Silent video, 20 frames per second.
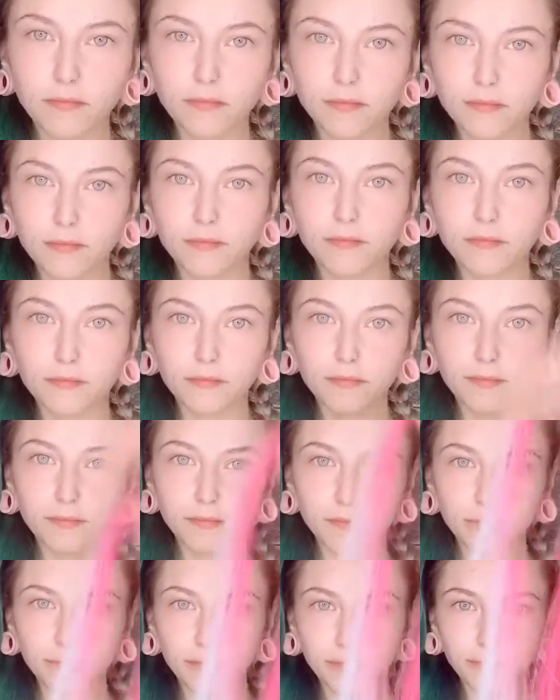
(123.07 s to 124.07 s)

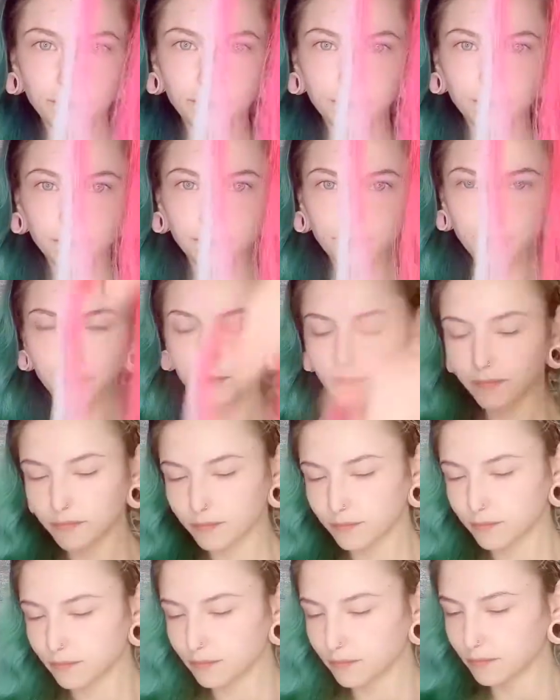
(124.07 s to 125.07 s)

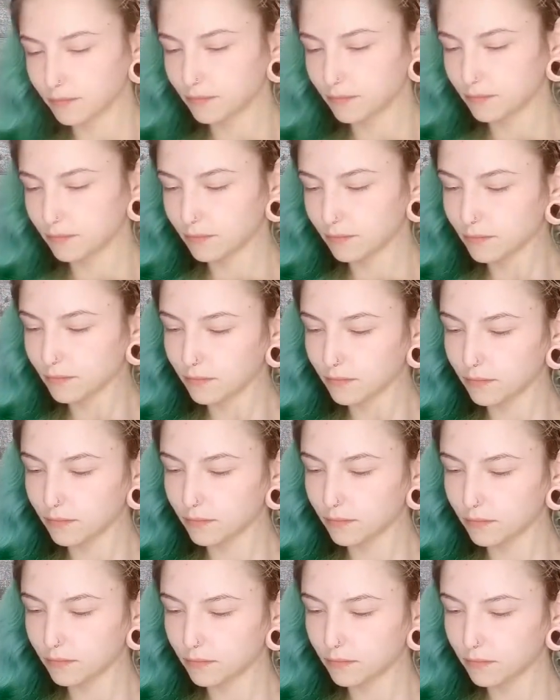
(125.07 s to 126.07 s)

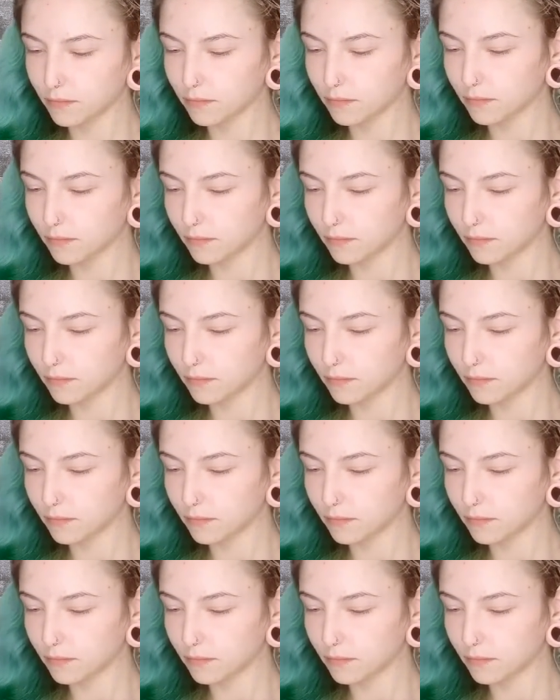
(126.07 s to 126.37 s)
No one is speaking in this clip.